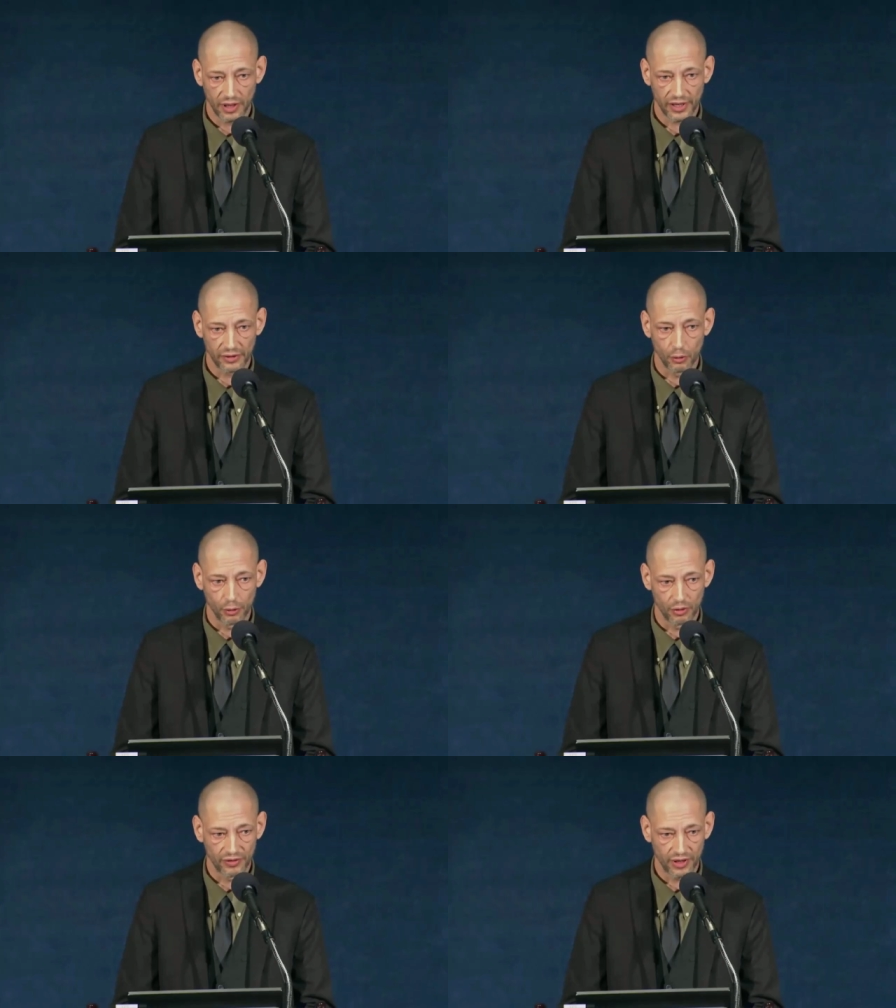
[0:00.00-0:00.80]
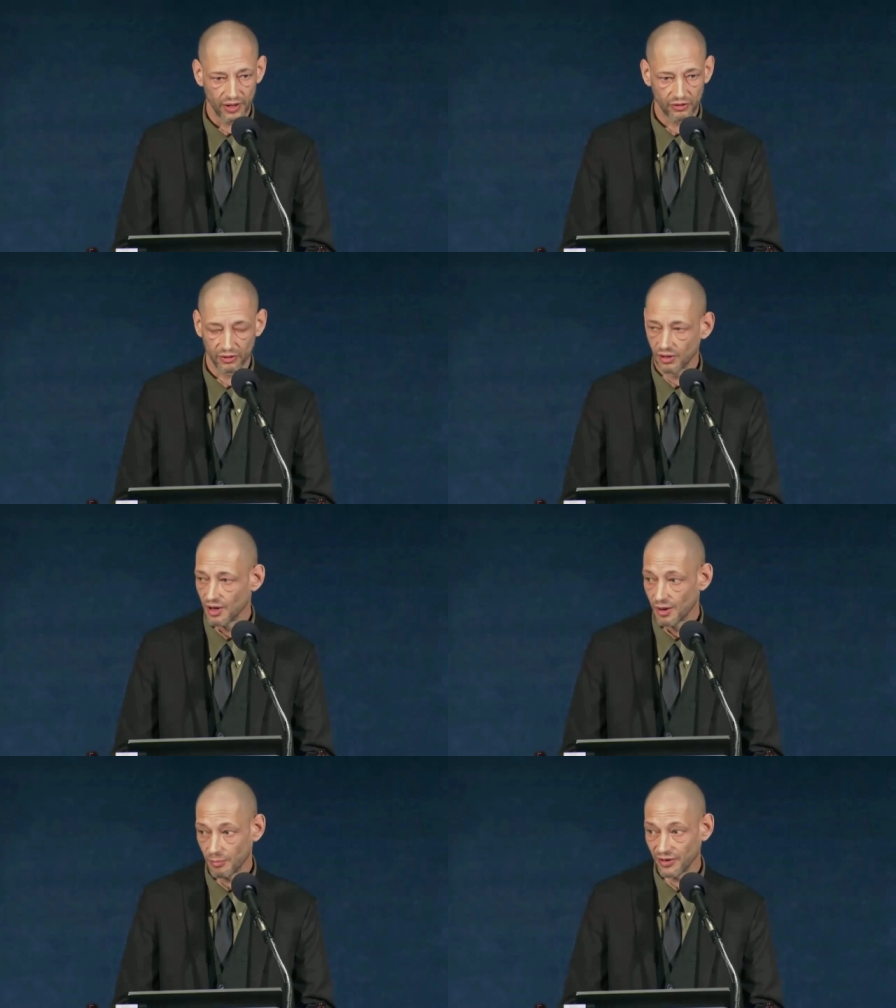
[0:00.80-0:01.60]
I got no notification.
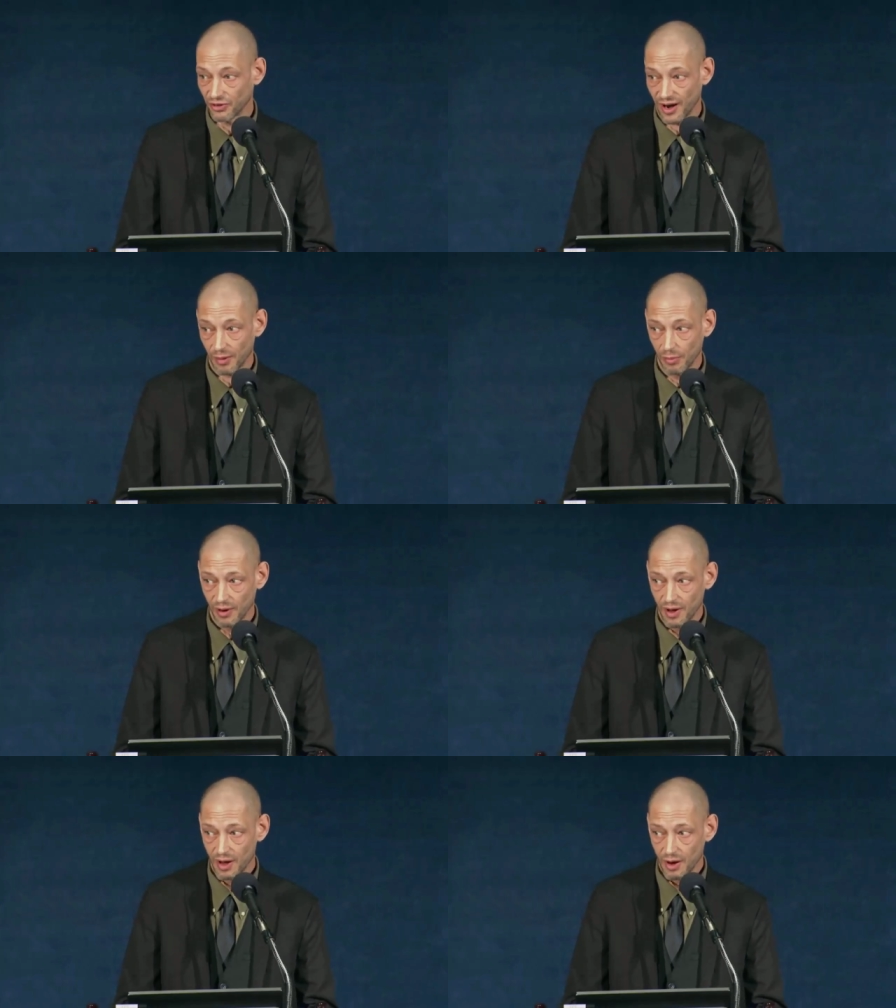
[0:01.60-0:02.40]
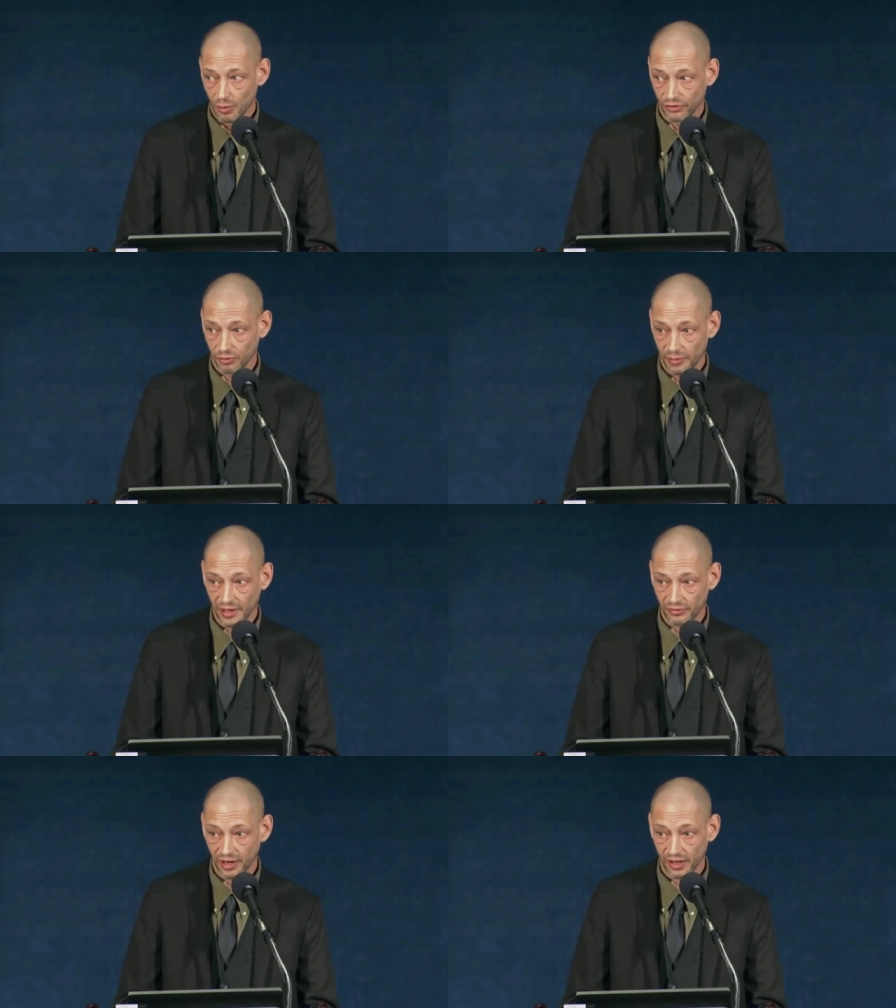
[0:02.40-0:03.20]
My job was to
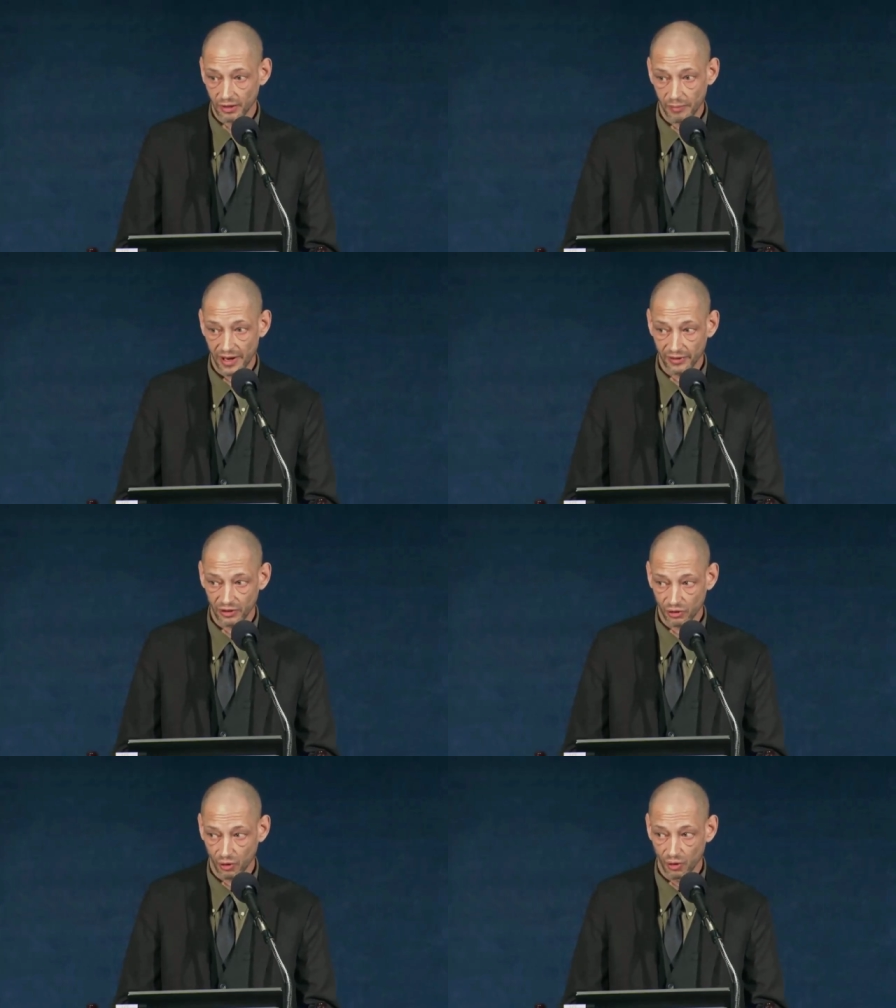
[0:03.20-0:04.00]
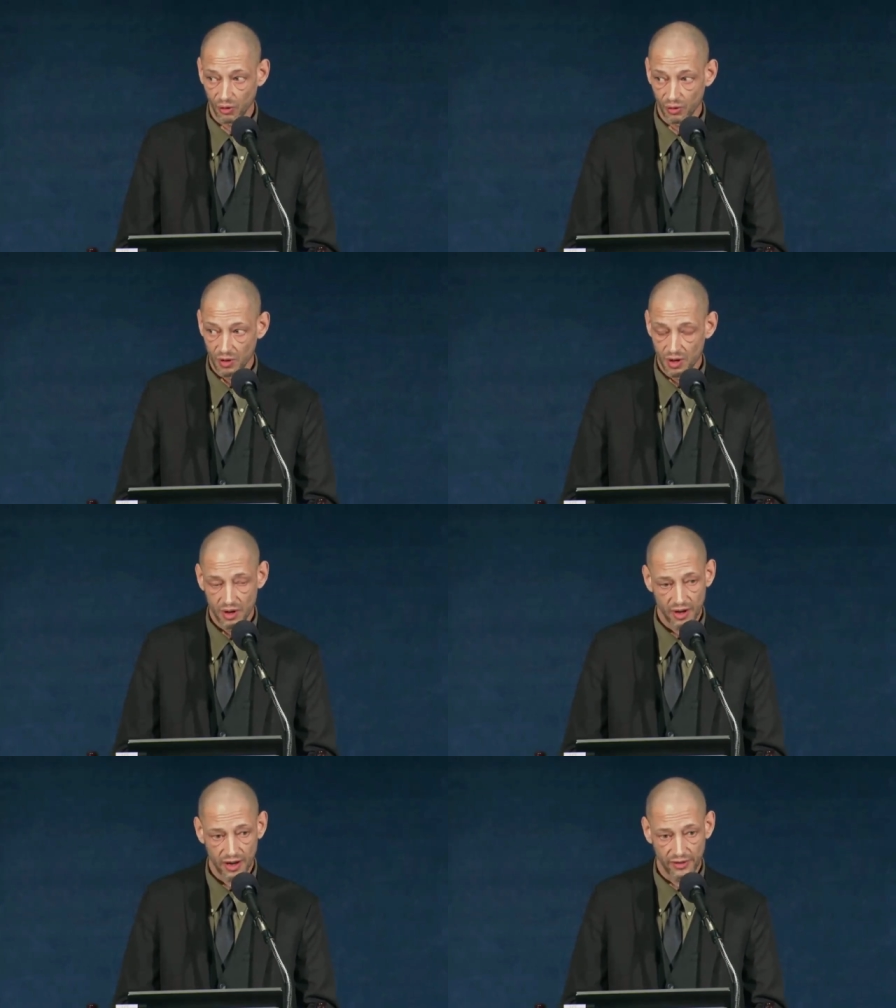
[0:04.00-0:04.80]
maintain command and control
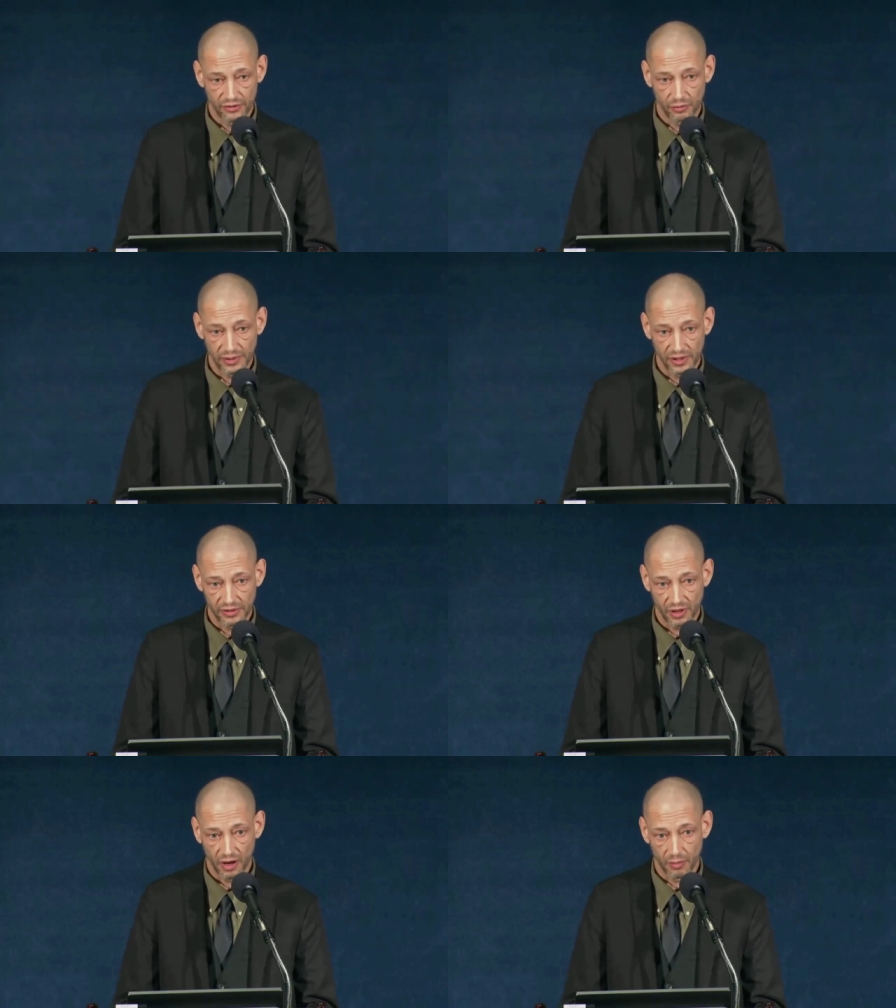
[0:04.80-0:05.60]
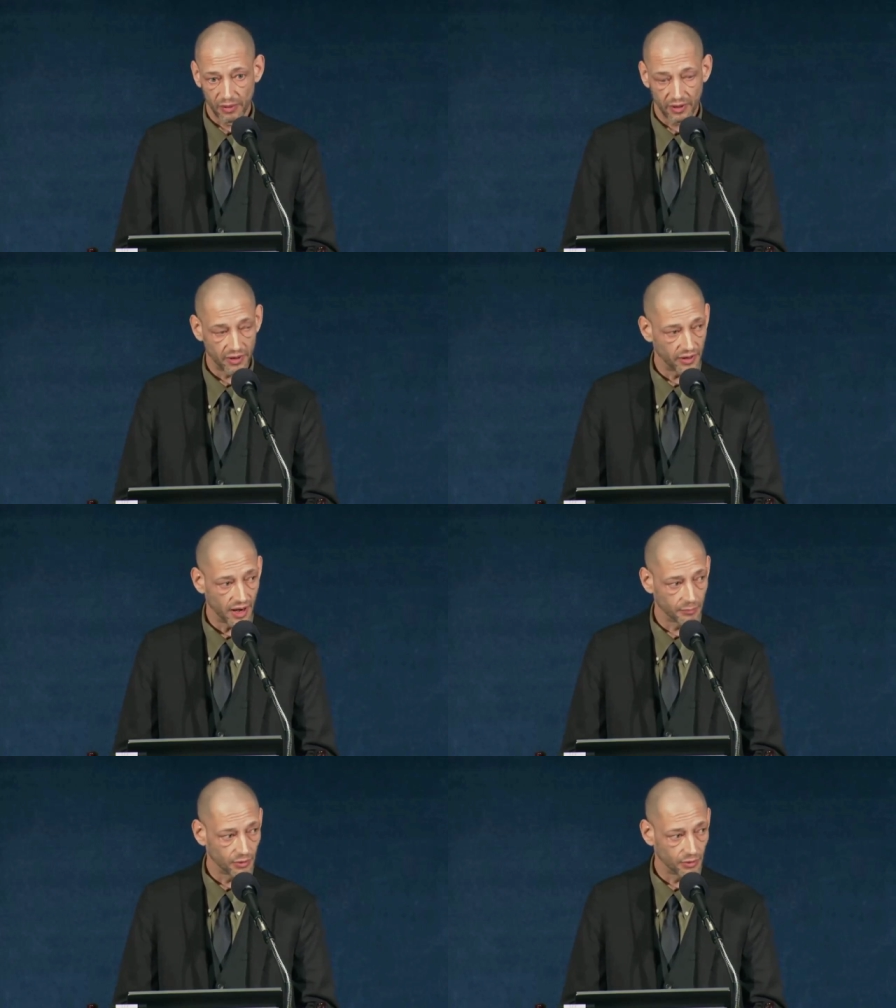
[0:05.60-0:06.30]
and to be the hub and